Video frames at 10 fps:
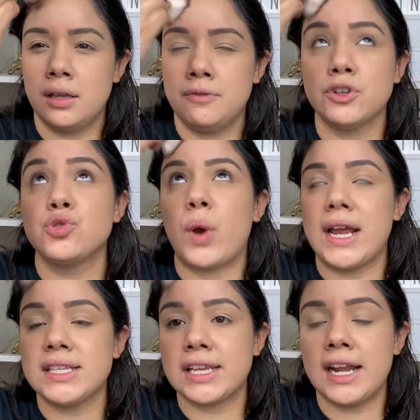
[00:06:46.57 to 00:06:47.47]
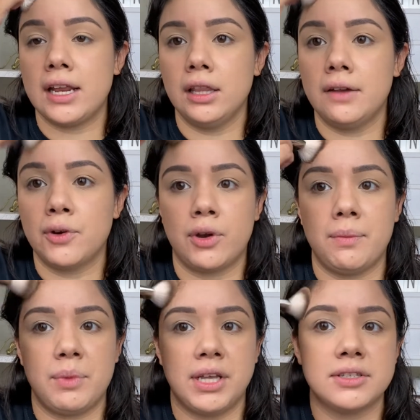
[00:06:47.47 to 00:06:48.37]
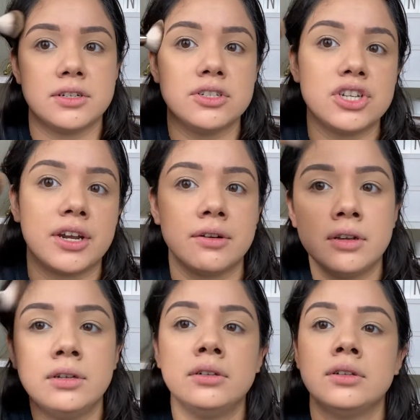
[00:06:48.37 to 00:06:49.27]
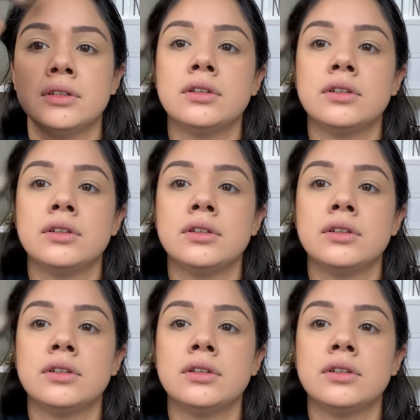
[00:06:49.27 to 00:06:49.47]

for dry skin, I love a cream bronzer in general.